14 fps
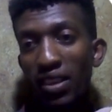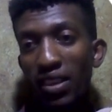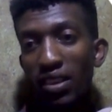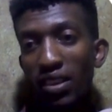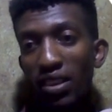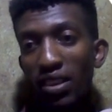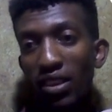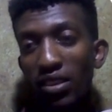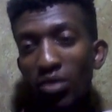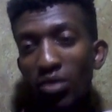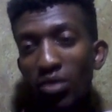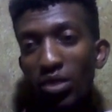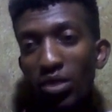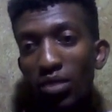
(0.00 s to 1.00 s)
Right there
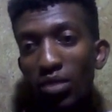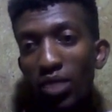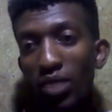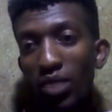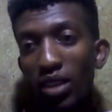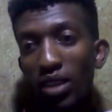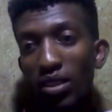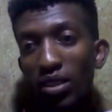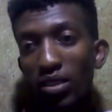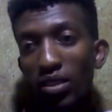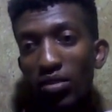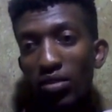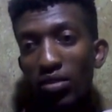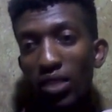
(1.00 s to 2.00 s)
was a buy, and
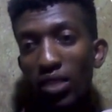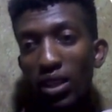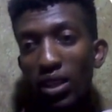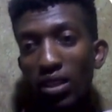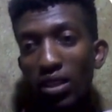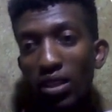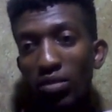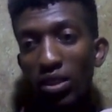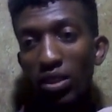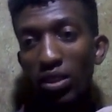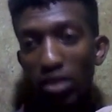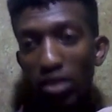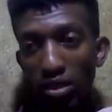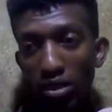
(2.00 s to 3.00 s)
then finally being
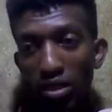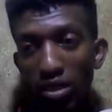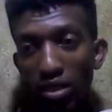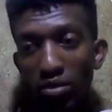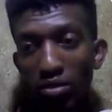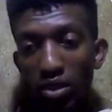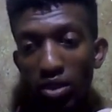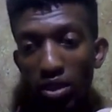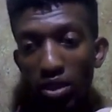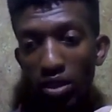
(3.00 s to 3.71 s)
the third model.